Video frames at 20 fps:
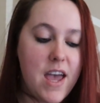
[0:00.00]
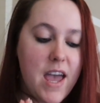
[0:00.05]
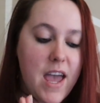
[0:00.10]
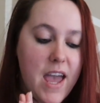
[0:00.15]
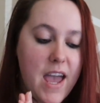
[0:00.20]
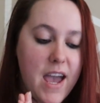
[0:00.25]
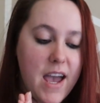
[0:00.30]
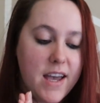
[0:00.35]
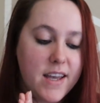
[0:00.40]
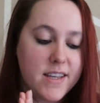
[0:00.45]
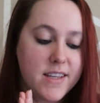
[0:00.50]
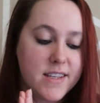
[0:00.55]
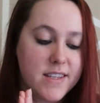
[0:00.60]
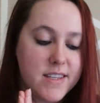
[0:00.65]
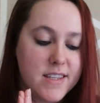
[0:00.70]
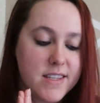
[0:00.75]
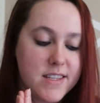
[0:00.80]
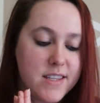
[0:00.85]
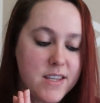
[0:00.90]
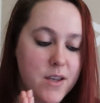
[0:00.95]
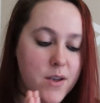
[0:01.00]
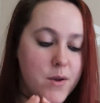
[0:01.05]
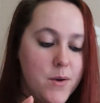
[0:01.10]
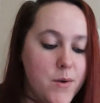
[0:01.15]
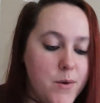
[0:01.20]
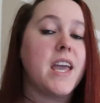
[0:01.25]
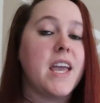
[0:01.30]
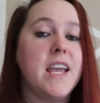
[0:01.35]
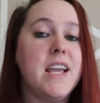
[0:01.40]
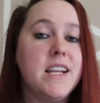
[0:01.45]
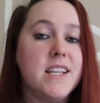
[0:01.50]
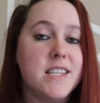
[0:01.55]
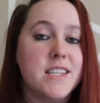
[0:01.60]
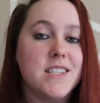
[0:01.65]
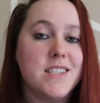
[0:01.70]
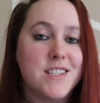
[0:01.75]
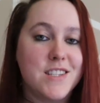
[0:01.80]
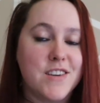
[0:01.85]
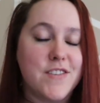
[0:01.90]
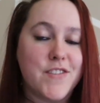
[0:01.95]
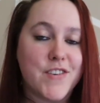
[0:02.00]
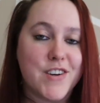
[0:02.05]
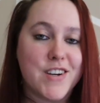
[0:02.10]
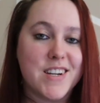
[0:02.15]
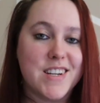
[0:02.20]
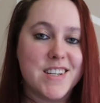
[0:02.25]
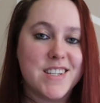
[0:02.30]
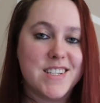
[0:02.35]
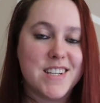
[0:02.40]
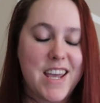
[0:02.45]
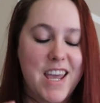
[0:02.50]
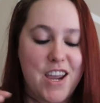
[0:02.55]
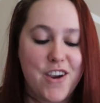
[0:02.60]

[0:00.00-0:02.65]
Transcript: has eight different